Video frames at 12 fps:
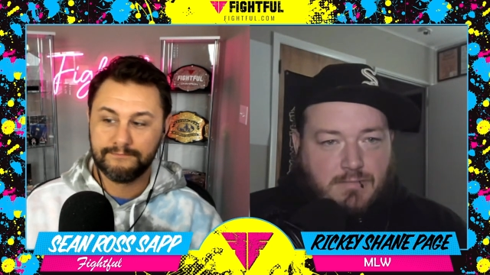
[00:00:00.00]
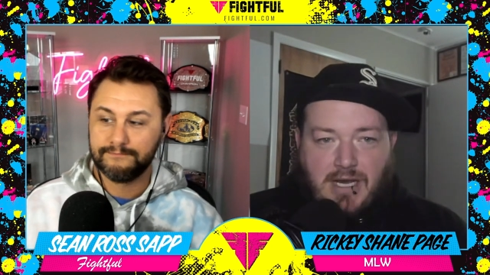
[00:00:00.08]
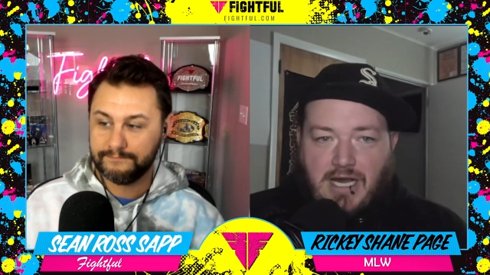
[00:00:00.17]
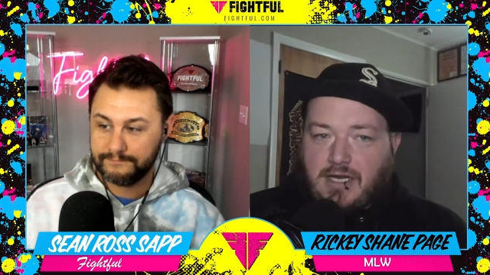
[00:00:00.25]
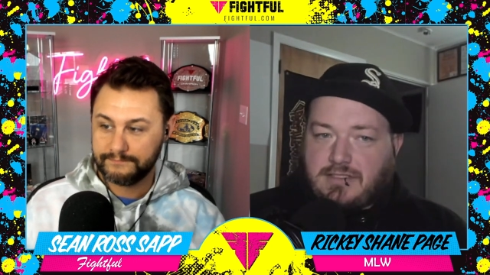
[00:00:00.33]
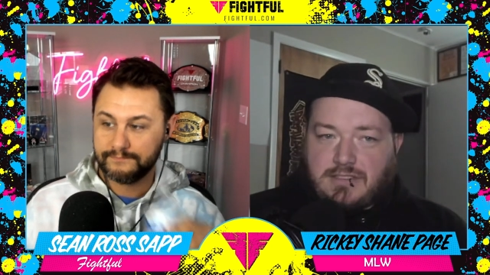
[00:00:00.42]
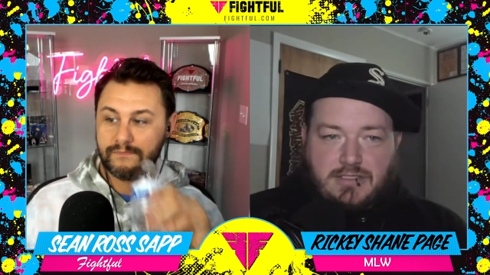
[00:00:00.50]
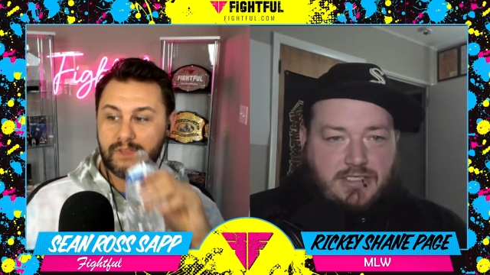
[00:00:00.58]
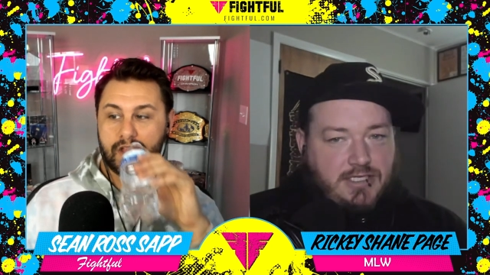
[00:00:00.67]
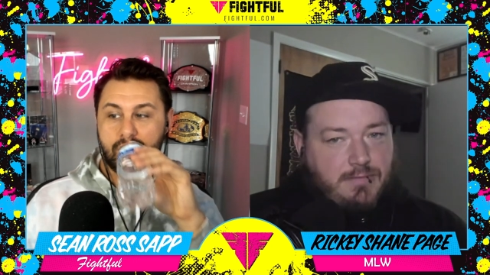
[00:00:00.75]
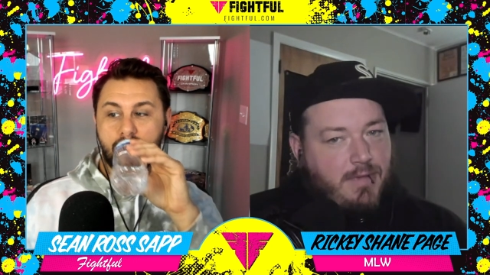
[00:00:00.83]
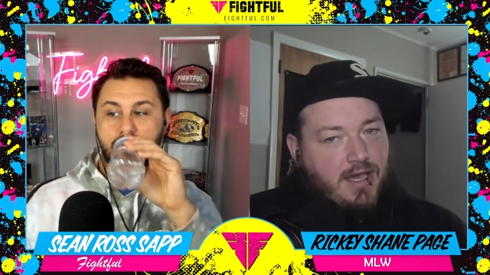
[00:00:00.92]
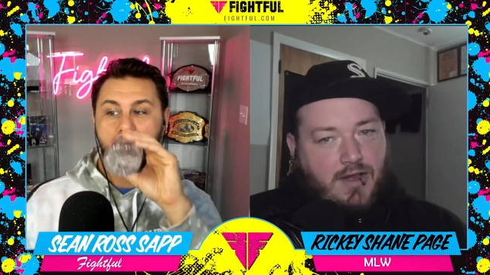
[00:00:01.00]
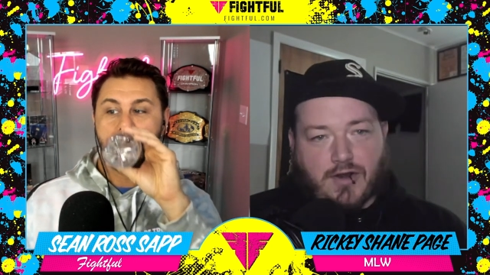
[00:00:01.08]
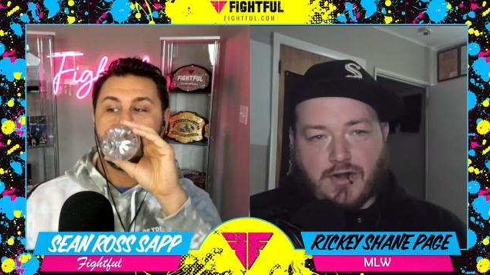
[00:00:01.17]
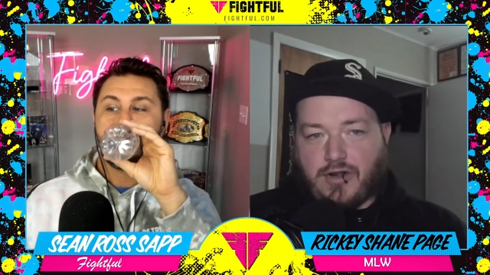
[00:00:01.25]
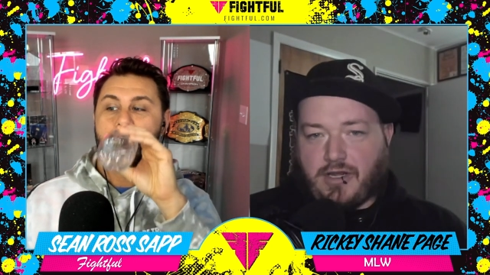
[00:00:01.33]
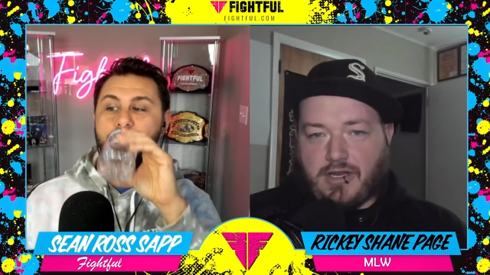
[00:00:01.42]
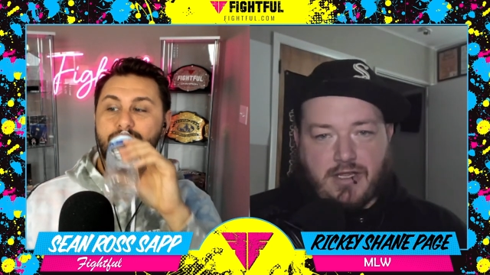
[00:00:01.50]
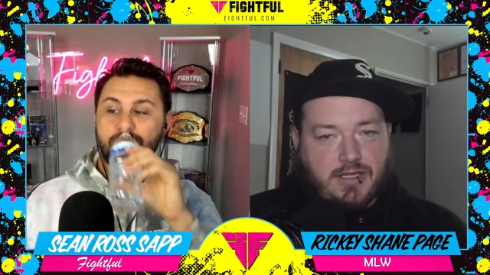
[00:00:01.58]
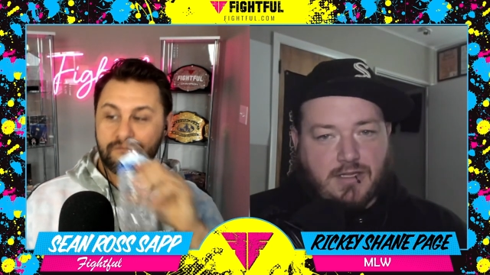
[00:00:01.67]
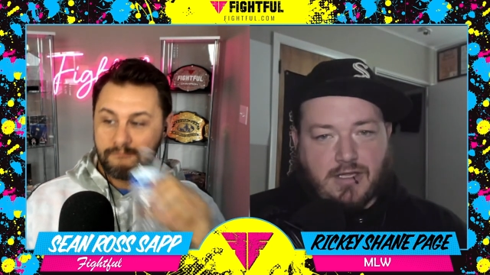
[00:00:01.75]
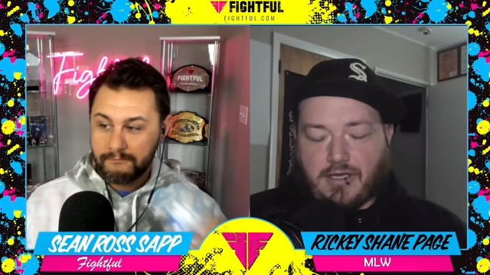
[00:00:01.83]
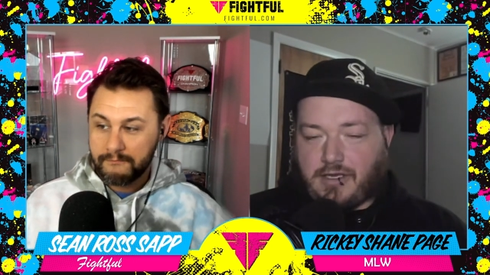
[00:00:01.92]
Speaker 1: Moxley, Matt Hardy,
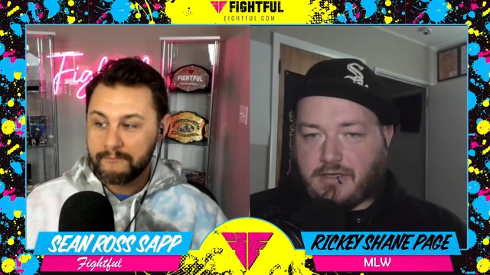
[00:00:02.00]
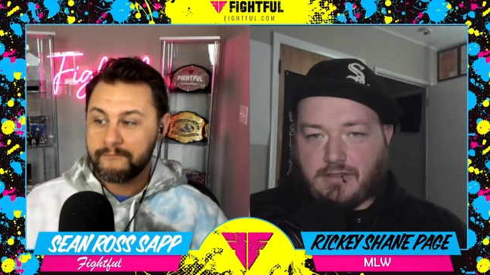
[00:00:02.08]
like